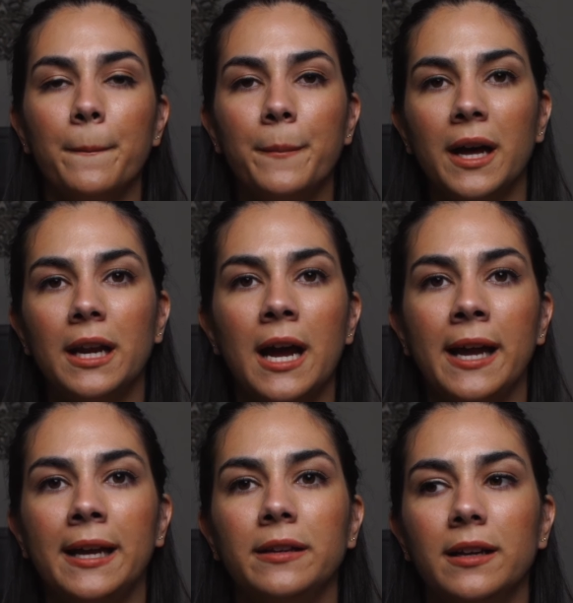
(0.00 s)
But
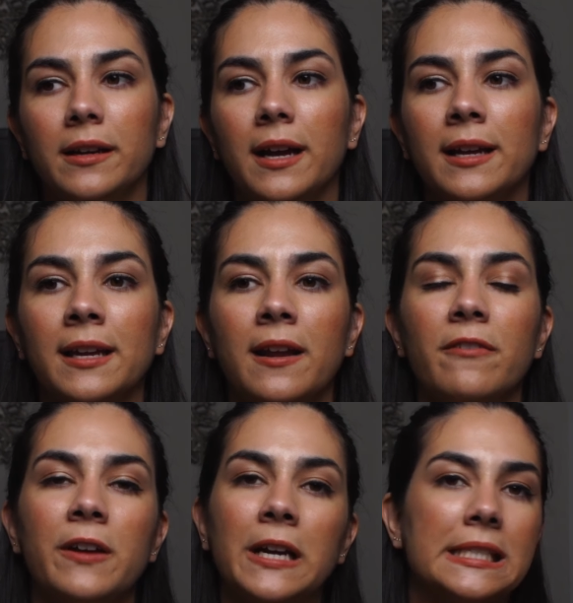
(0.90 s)
I
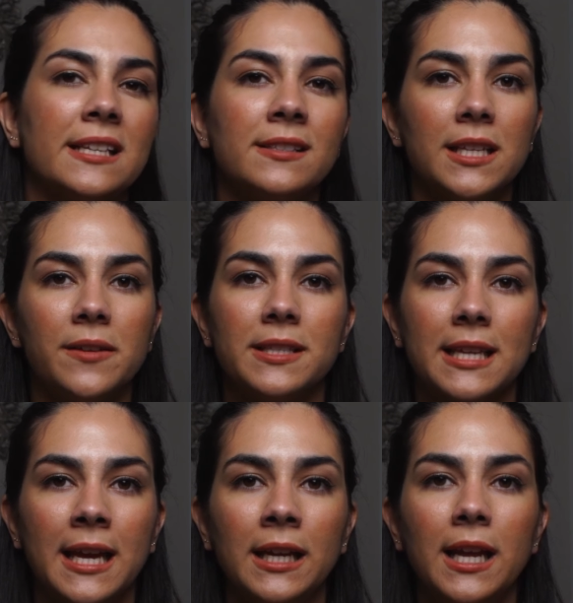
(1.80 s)
have very sensitive
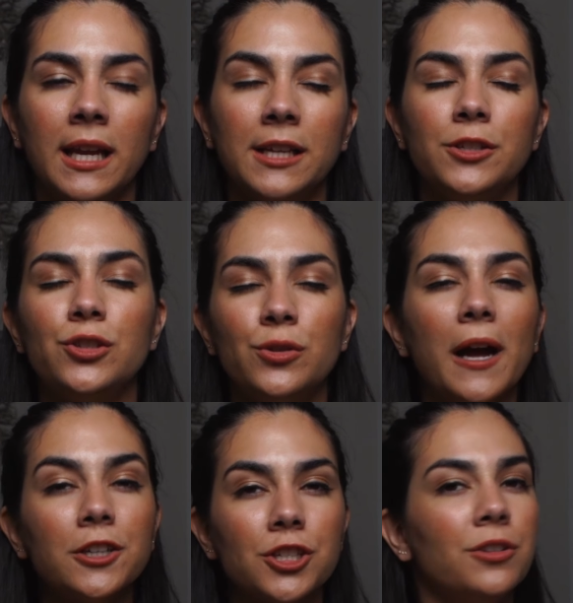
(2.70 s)
skin, and I do
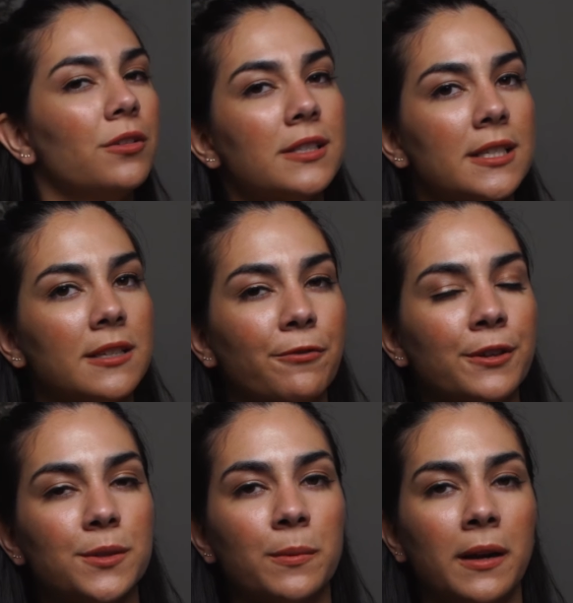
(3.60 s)
actually notice a
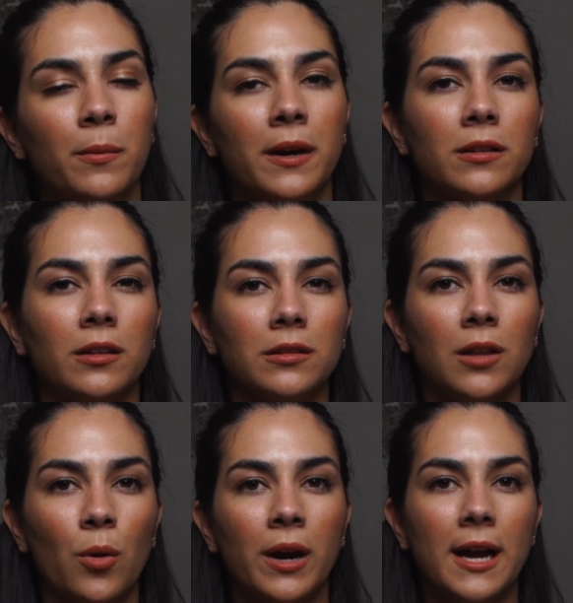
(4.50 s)
difference when I wear a
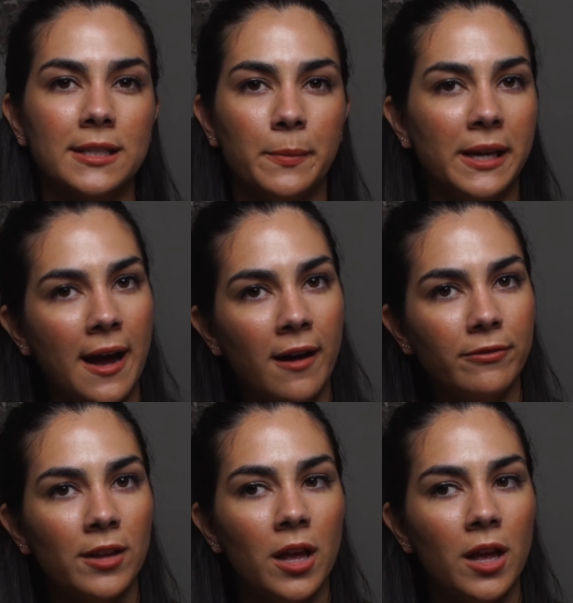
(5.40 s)
lower SPF.